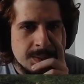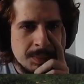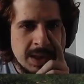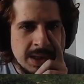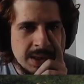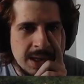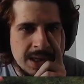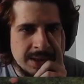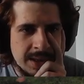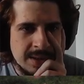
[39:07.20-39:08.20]
My
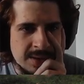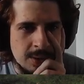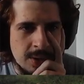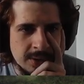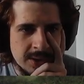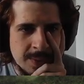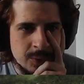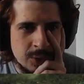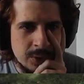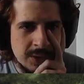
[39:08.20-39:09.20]
god, it takes a long time
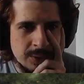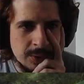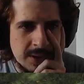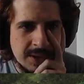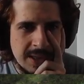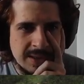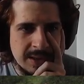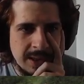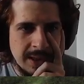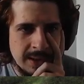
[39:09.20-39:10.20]
to do the tourist as
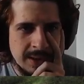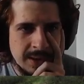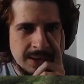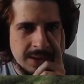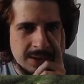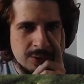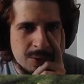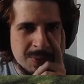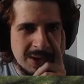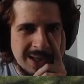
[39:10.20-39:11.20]
the light.
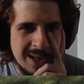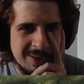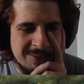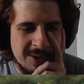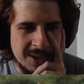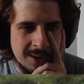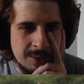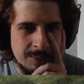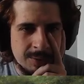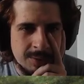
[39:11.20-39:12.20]
Normal Lottie, fuck
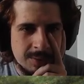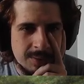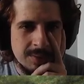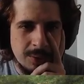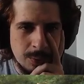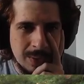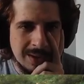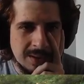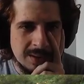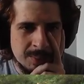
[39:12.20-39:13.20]
you. You're
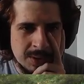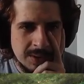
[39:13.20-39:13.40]
welcome.